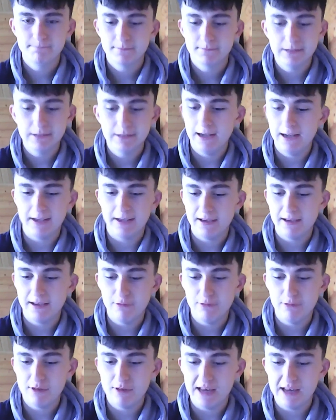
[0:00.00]
like
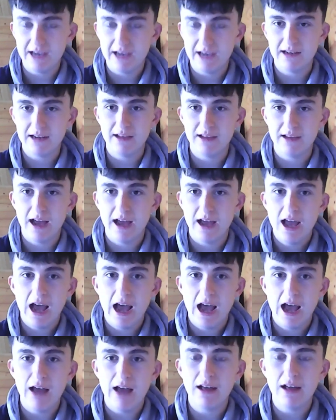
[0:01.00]
ridiculous.
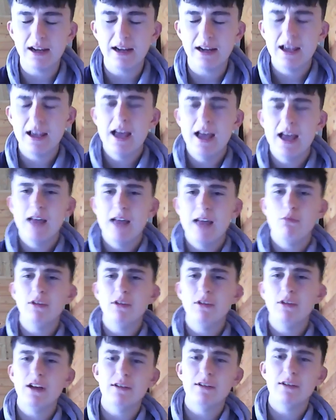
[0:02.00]
Like one
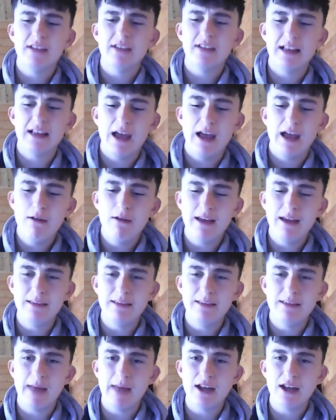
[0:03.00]
thing I don't understand, how has
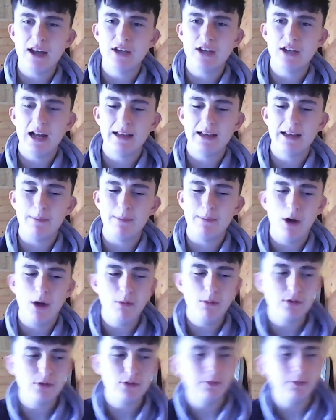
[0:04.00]
he managed that? Like the ball
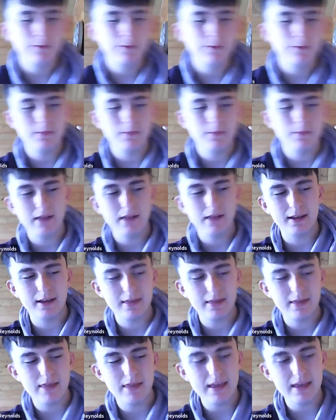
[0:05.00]
was coming from like
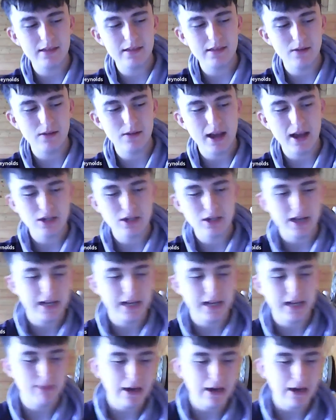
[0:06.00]
this direction, and
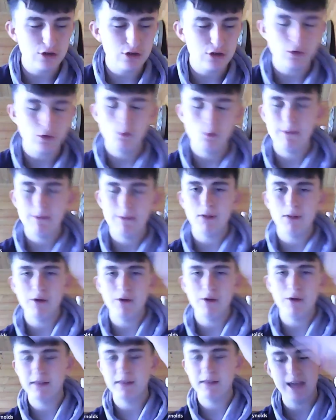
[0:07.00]
he's managed to whip it
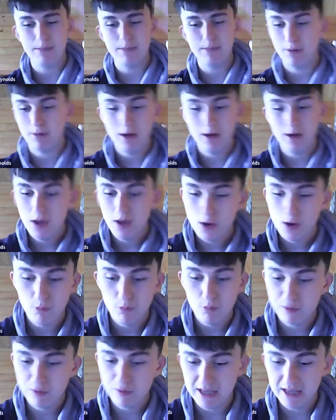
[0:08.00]
over the keeper.
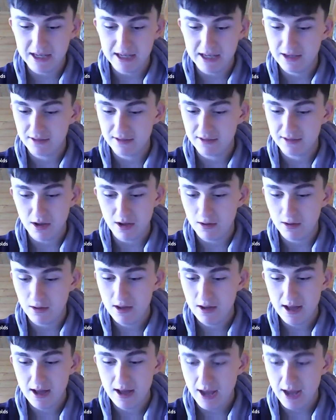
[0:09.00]
Ridiculous
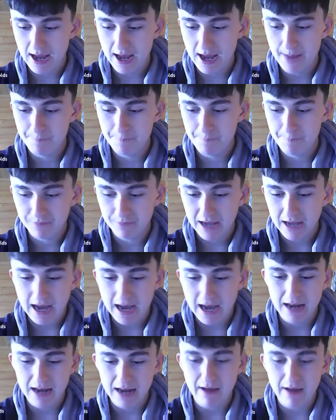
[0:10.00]
goal. And
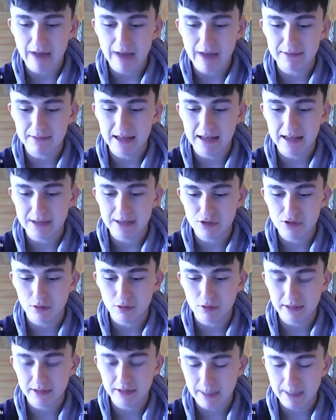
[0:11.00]
after that, they
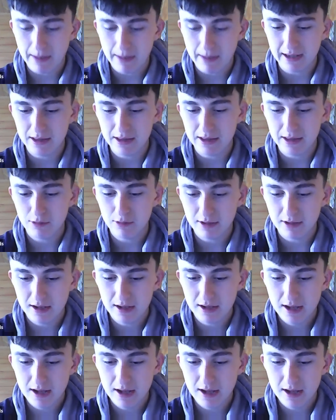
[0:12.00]
struggled to get back into it.